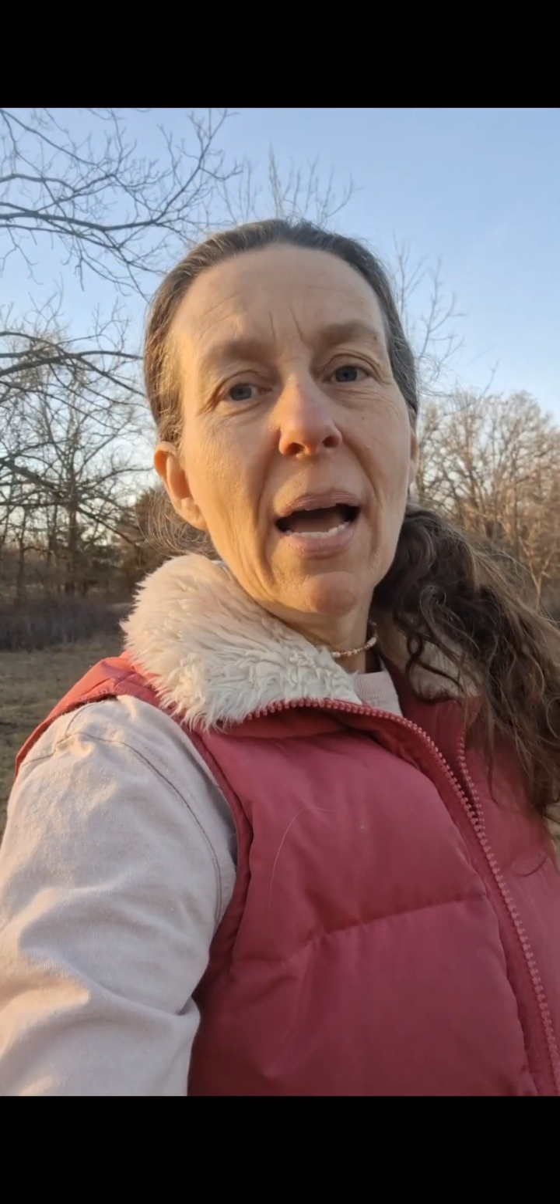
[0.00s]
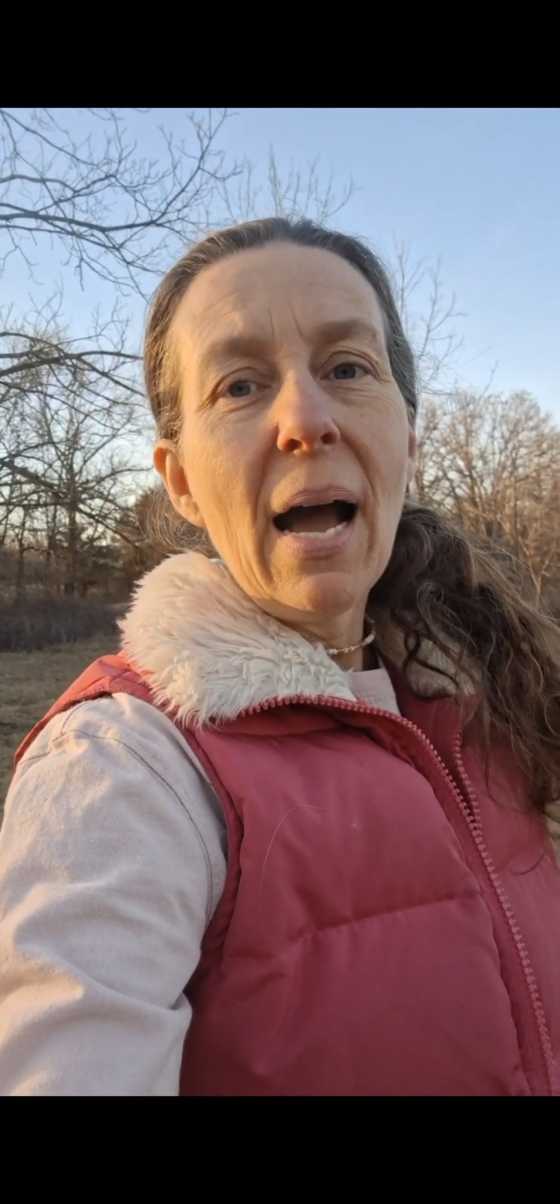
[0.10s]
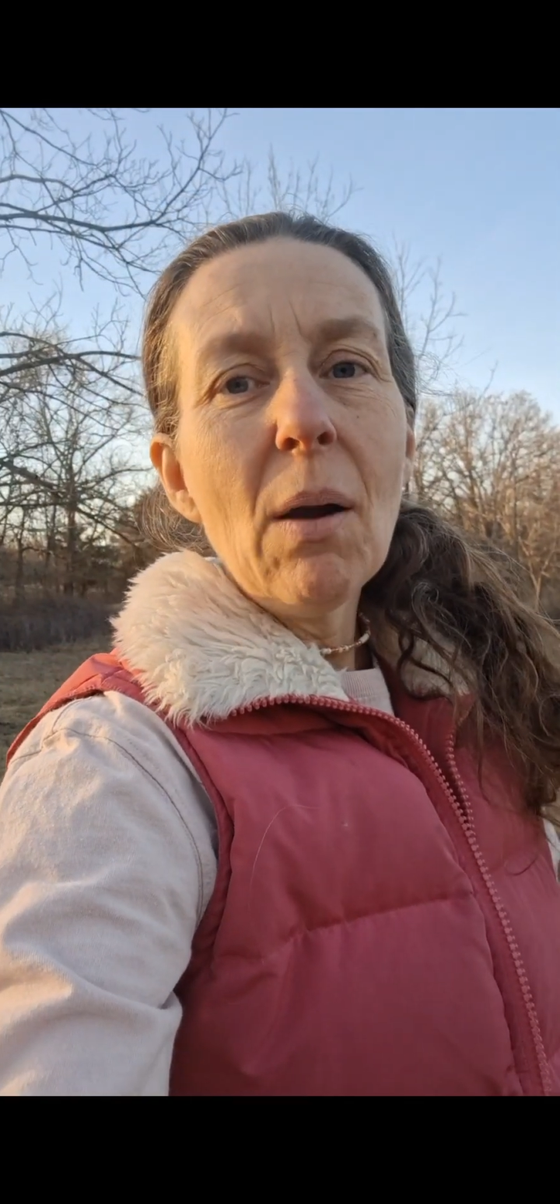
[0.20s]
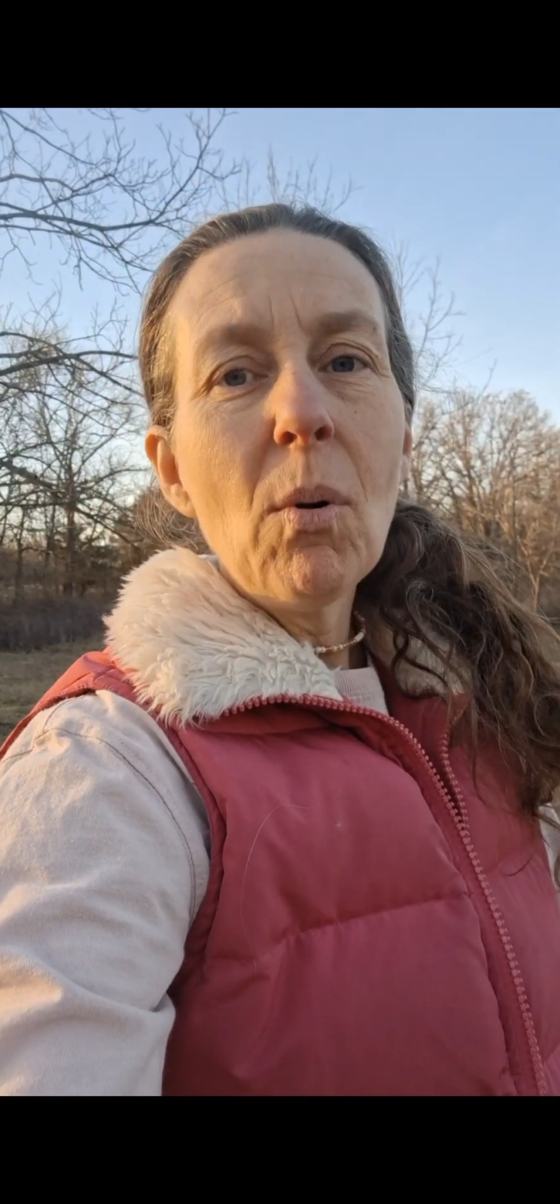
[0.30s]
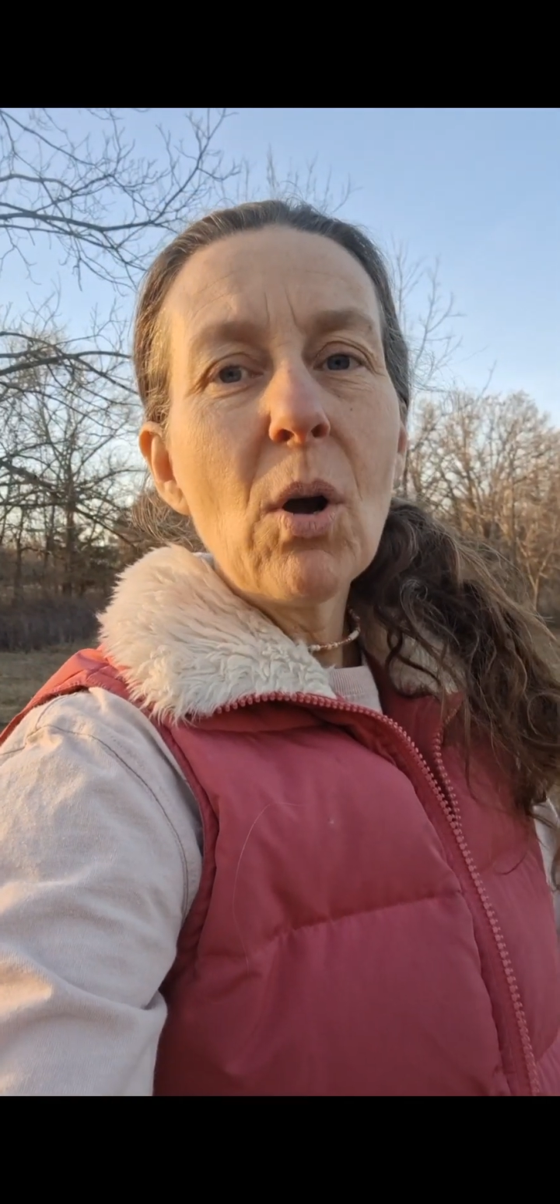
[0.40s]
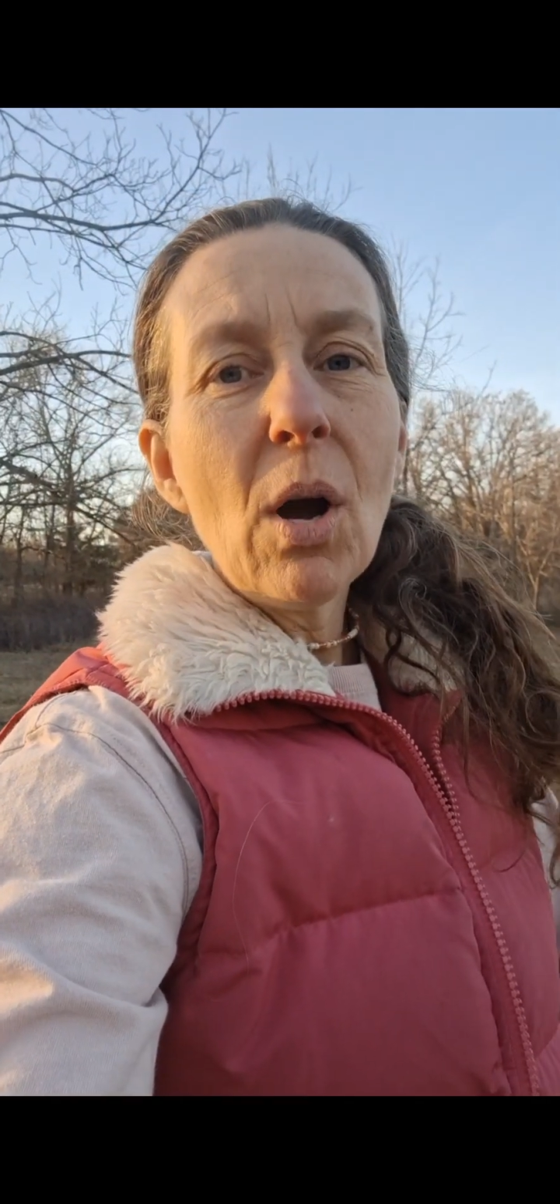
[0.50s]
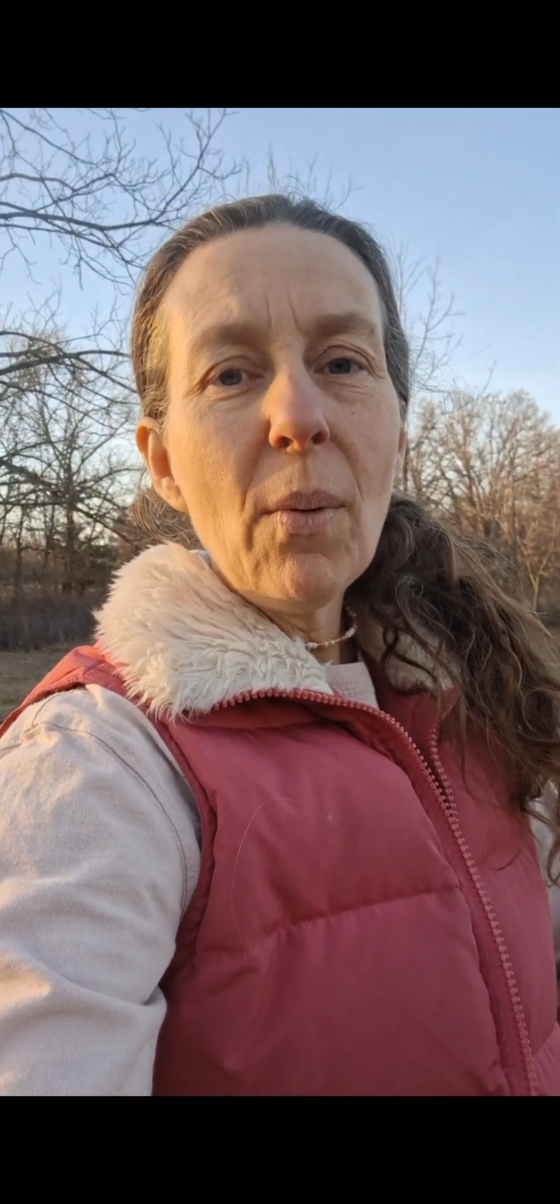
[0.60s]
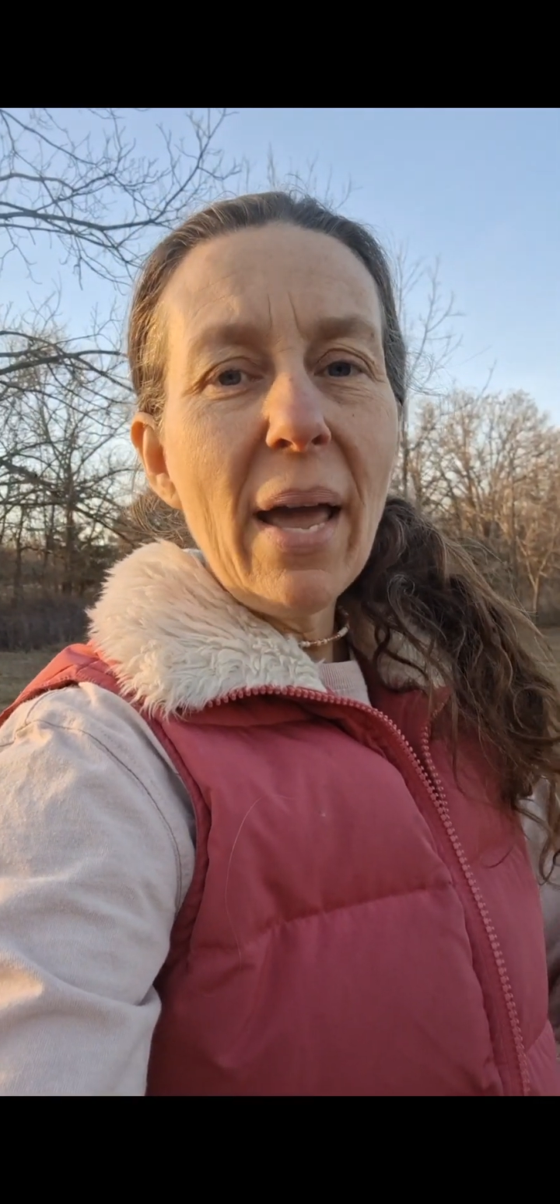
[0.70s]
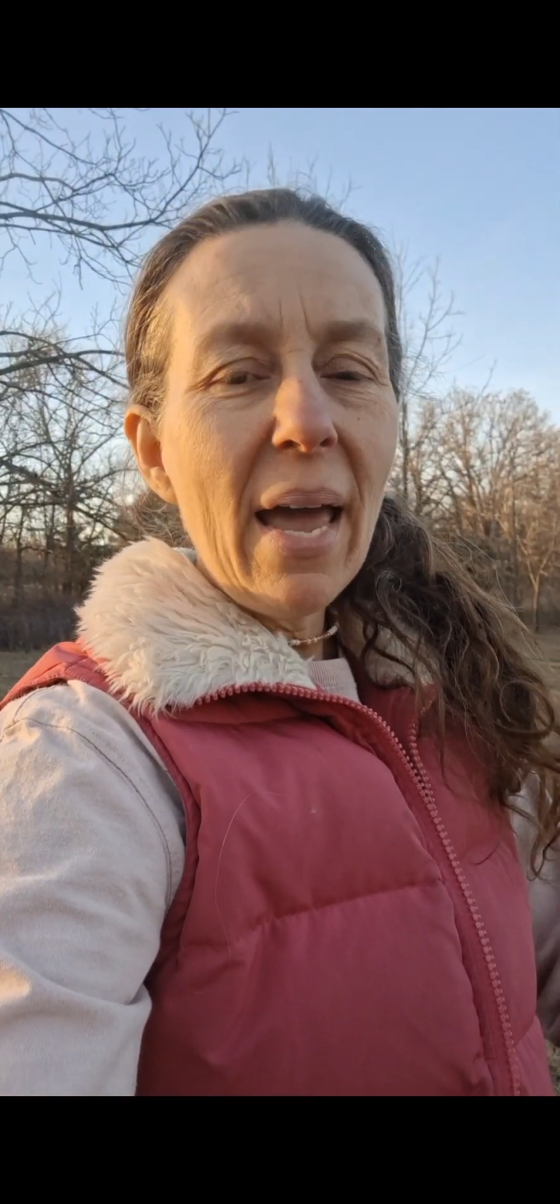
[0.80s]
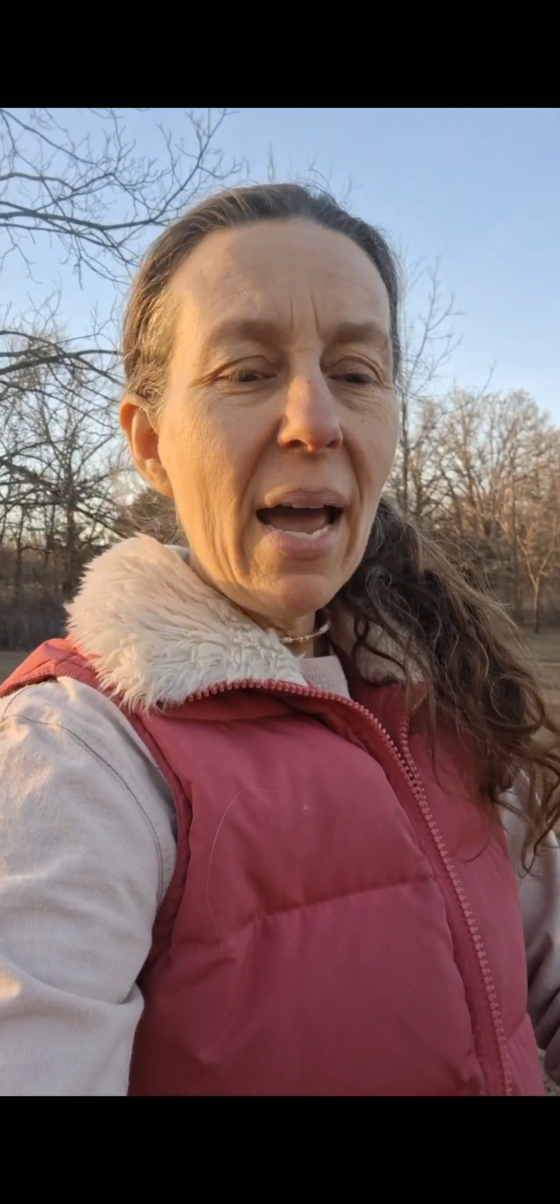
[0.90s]
I will go
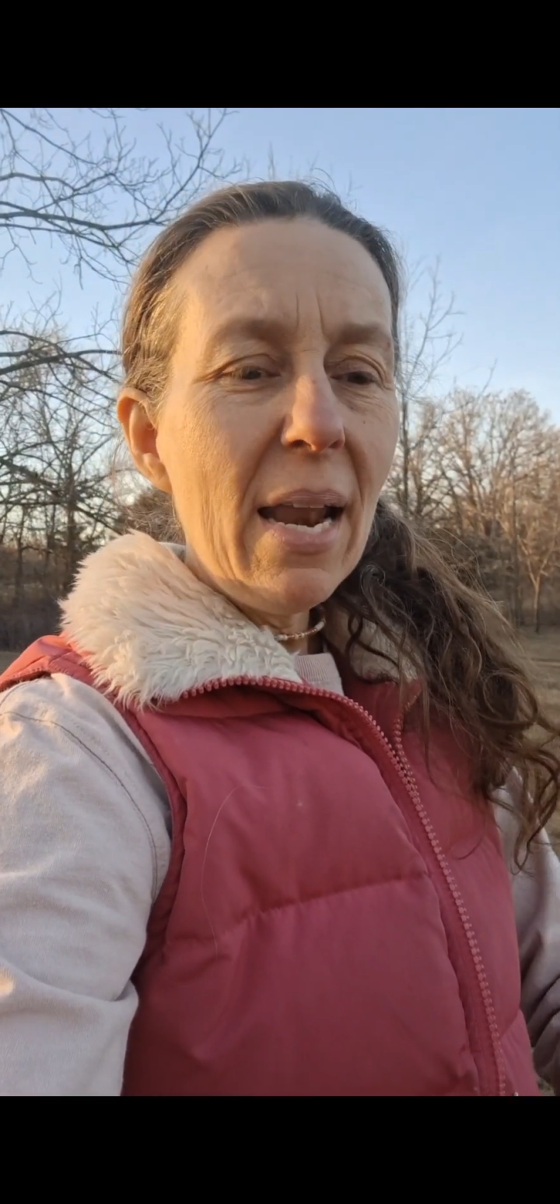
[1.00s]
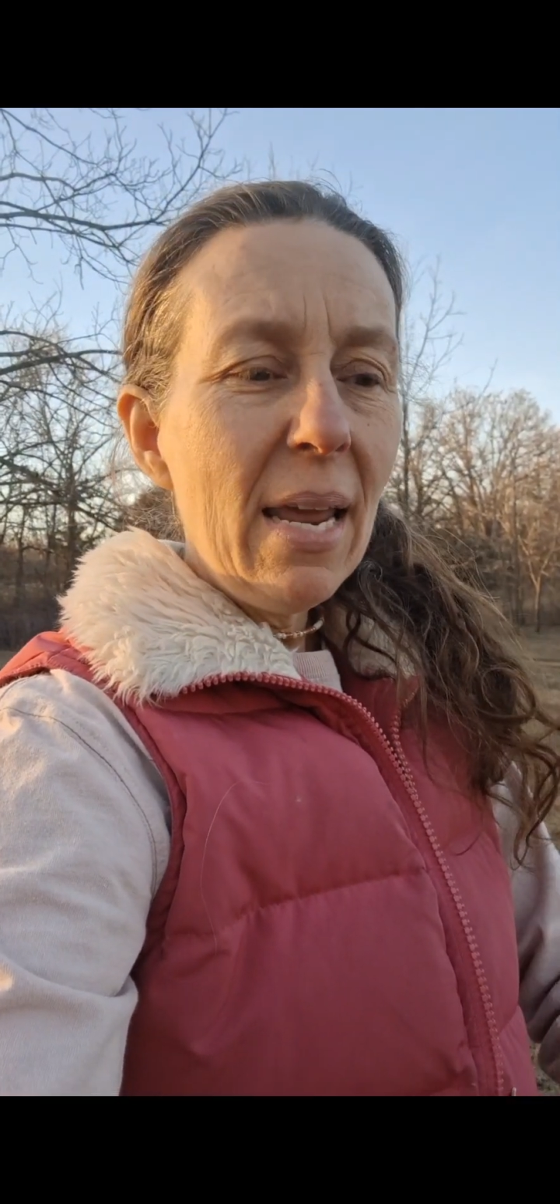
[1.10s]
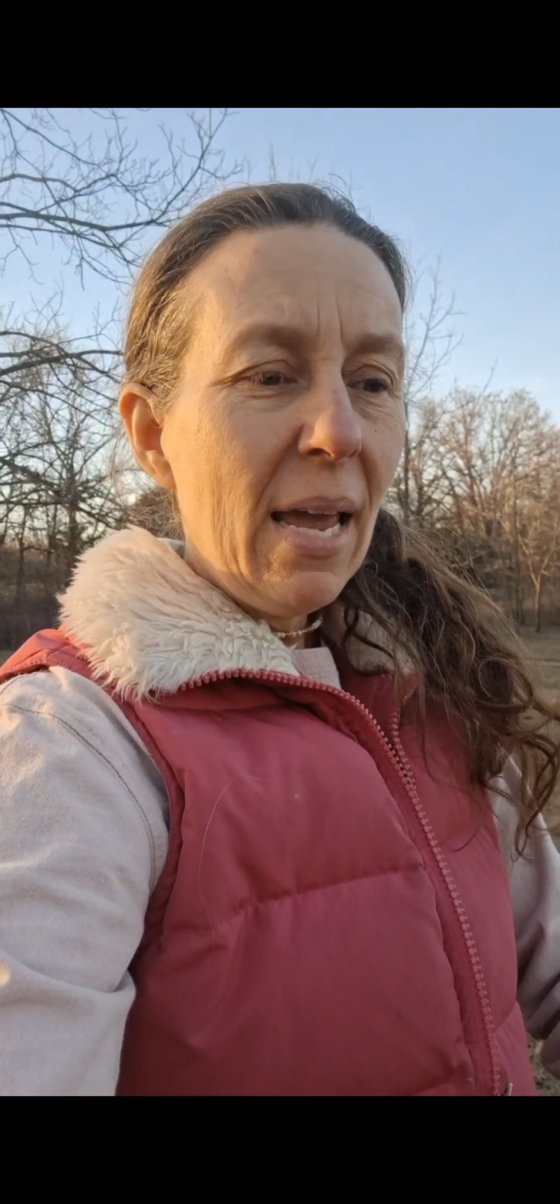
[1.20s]
ahead